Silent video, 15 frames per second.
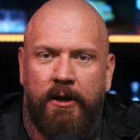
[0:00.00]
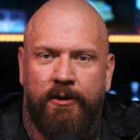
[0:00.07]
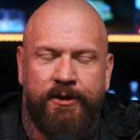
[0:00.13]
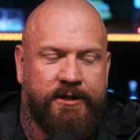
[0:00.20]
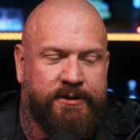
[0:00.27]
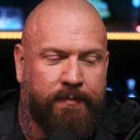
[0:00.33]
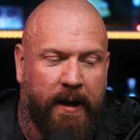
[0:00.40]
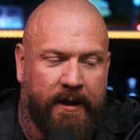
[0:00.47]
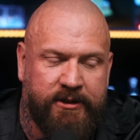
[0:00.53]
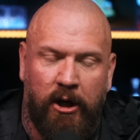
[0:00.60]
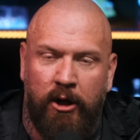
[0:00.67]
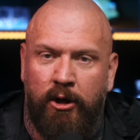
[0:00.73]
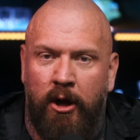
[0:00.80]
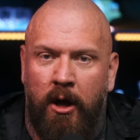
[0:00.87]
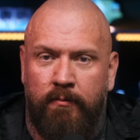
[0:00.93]
This makes
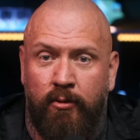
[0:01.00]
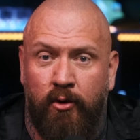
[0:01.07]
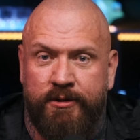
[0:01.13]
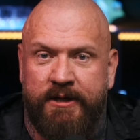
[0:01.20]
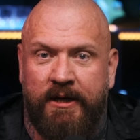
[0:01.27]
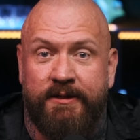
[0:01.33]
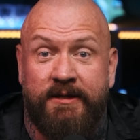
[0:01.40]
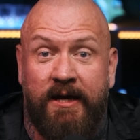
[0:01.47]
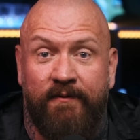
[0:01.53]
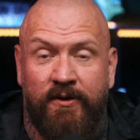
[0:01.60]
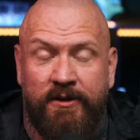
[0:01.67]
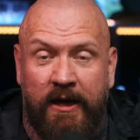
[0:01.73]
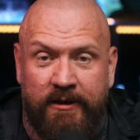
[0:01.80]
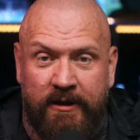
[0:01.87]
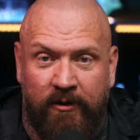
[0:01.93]
a lot more sense,
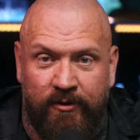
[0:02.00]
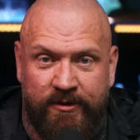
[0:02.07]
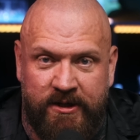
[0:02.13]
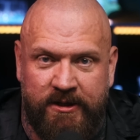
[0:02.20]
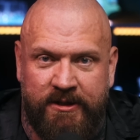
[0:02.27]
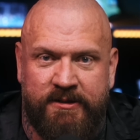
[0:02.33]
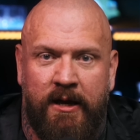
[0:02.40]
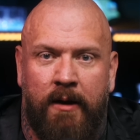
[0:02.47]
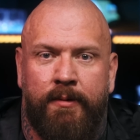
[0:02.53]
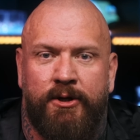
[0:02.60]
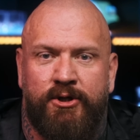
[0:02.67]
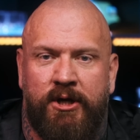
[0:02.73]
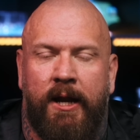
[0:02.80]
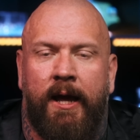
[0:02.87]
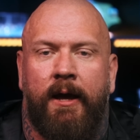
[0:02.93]
given that there is an
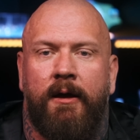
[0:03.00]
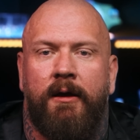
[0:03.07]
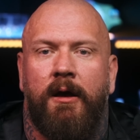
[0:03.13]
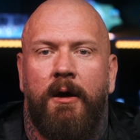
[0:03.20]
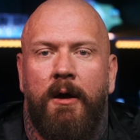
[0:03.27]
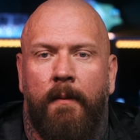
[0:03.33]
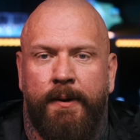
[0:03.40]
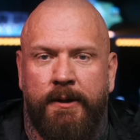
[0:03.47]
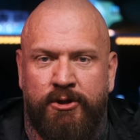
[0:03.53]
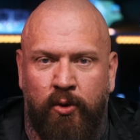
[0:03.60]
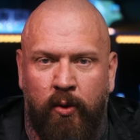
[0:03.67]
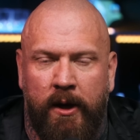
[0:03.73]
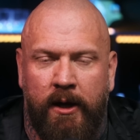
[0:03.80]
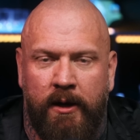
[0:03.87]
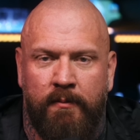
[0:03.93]
established link
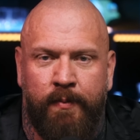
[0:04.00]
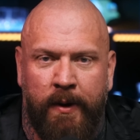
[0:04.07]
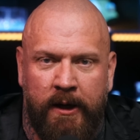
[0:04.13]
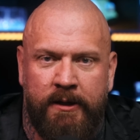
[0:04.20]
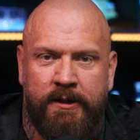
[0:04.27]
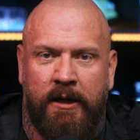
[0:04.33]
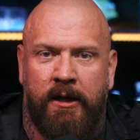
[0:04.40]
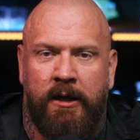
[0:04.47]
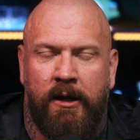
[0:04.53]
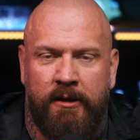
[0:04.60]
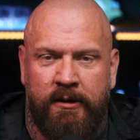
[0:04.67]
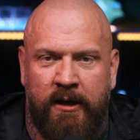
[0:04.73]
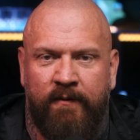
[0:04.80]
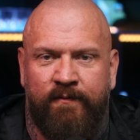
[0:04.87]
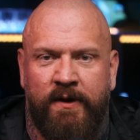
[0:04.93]
between P. Diddy
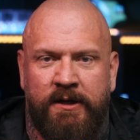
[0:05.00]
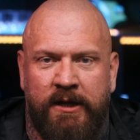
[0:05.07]
and Keefy